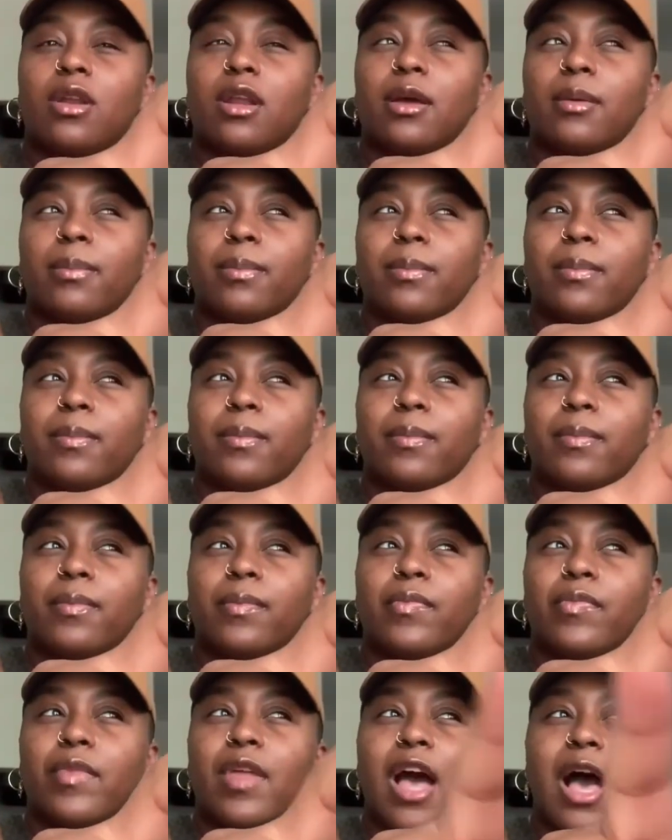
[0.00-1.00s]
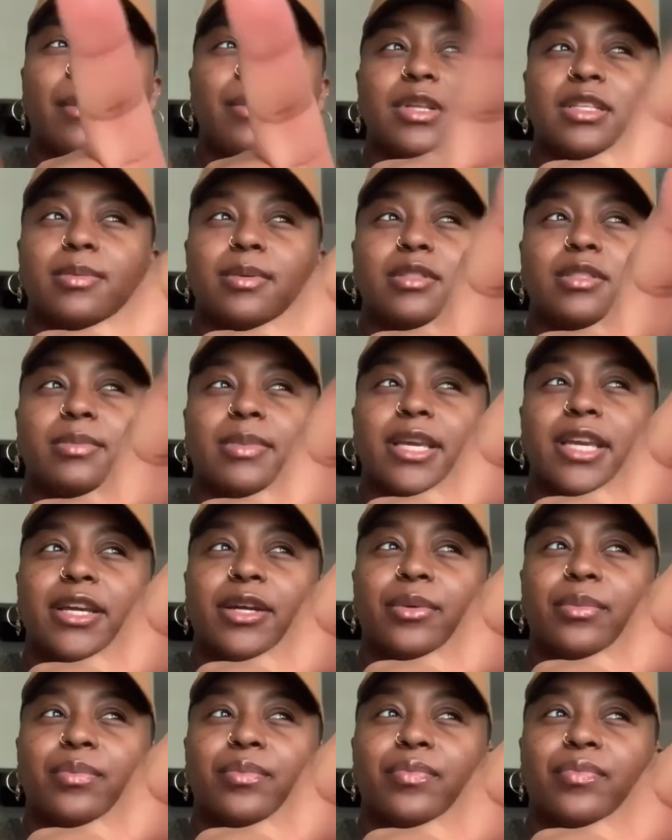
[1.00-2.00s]
up, I'm not supposed to be
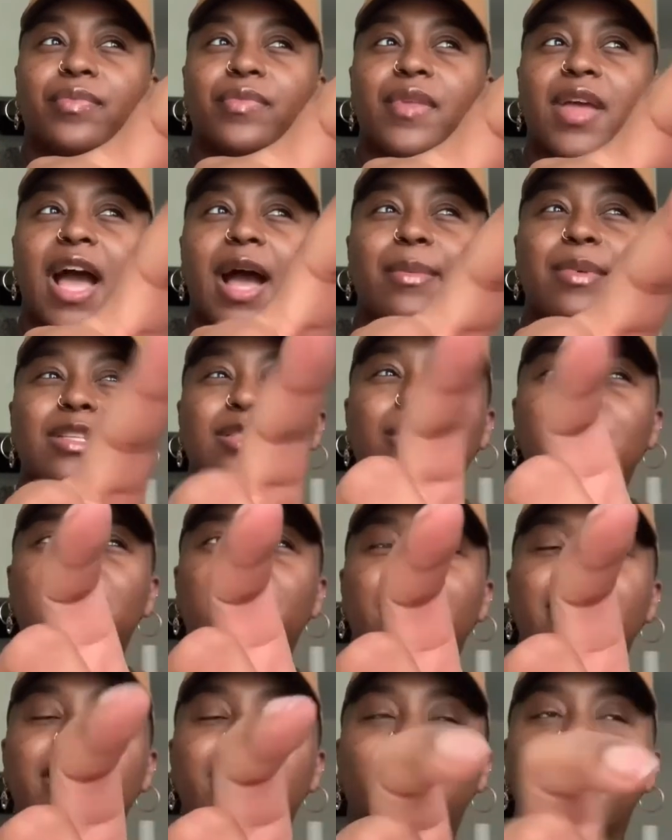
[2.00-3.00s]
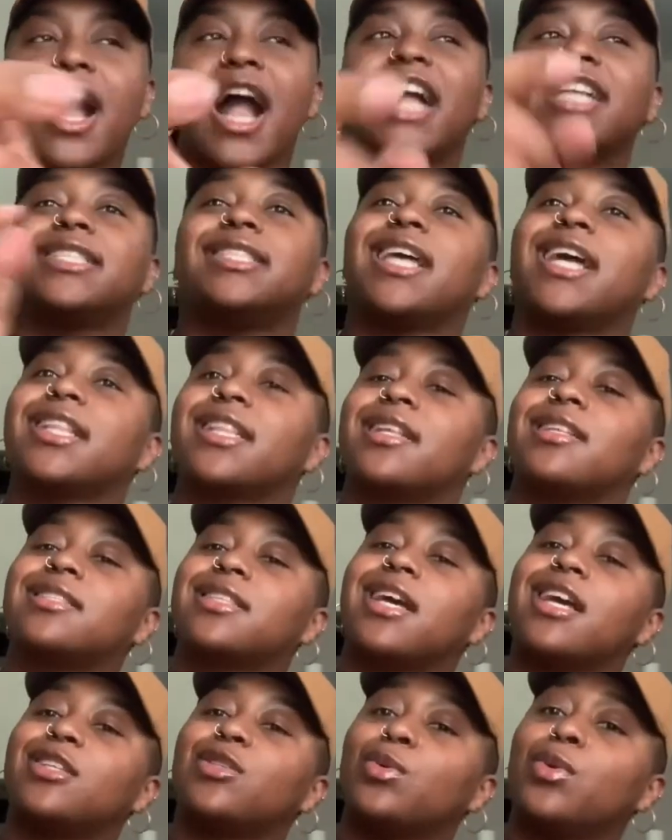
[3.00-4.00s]
here. I'm not supposed to be here. I checked the
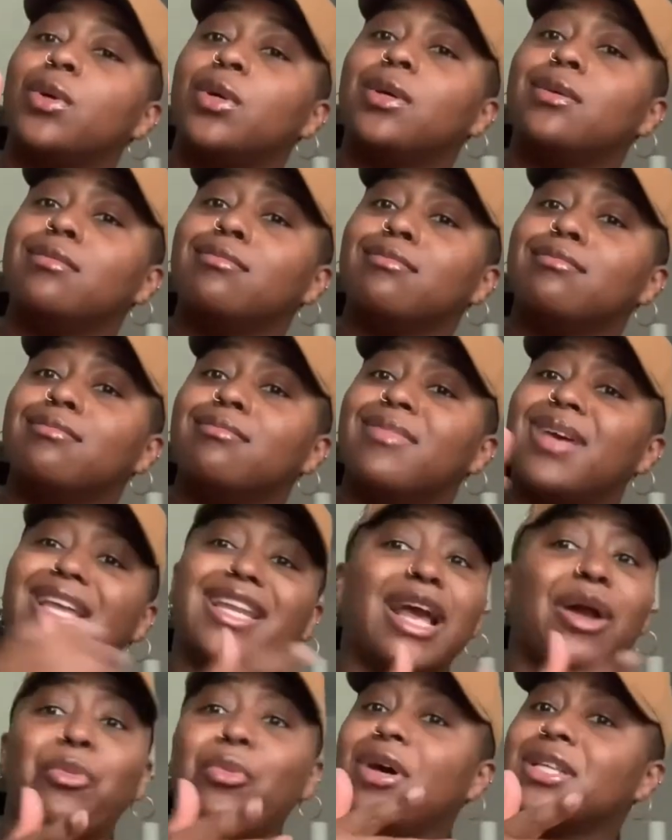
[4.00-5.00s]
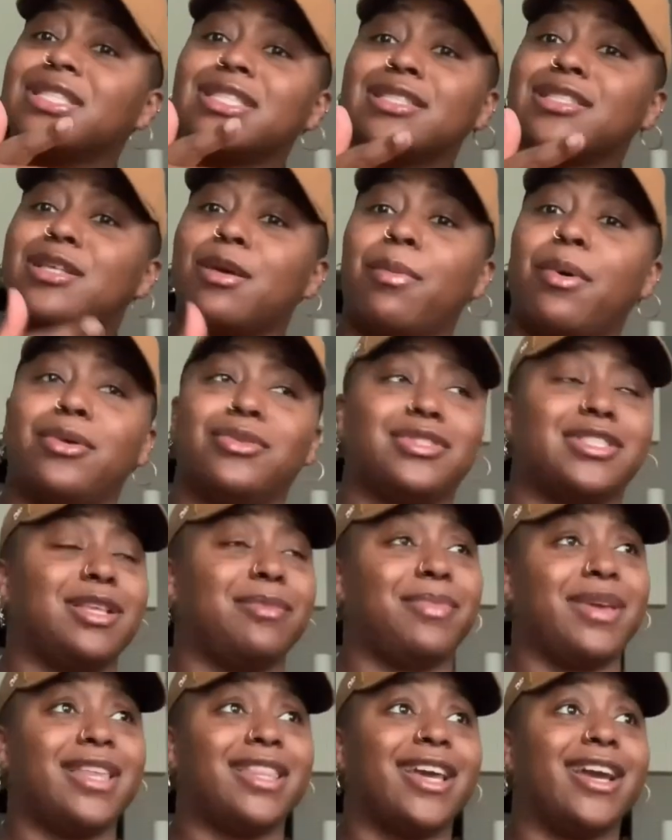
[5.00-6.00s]
schedule and I wasn't supposed to
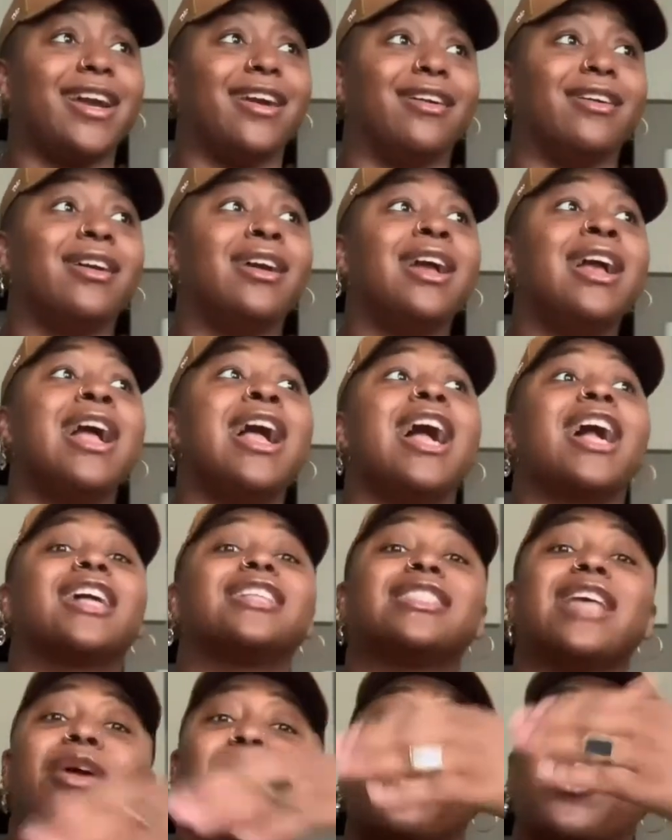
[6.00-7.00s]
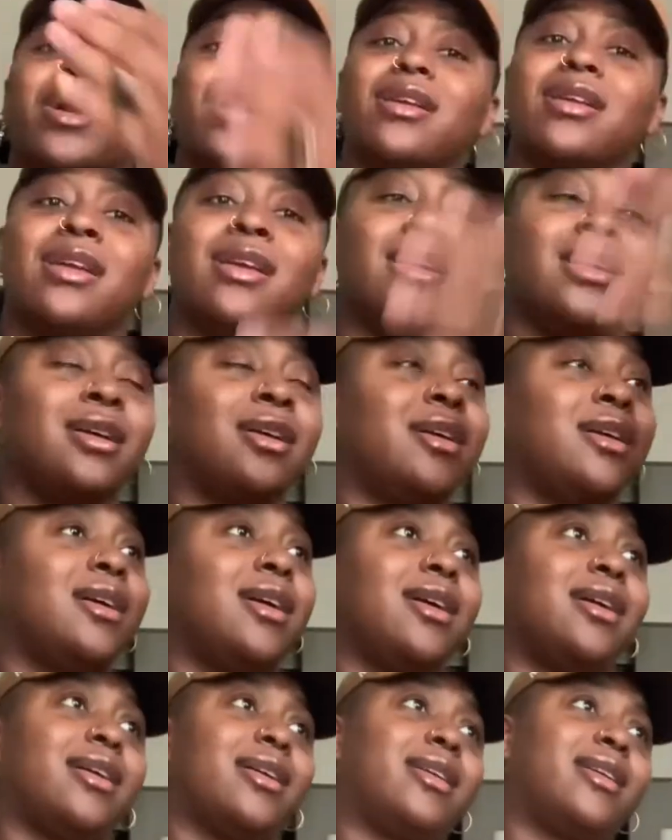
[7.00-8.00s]
be there because I work.
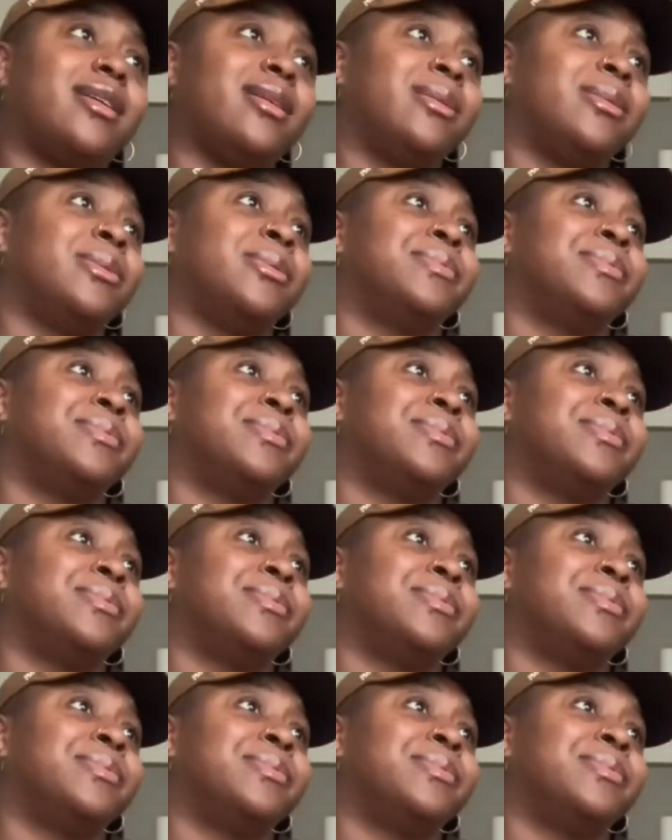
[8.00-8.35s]
Hey.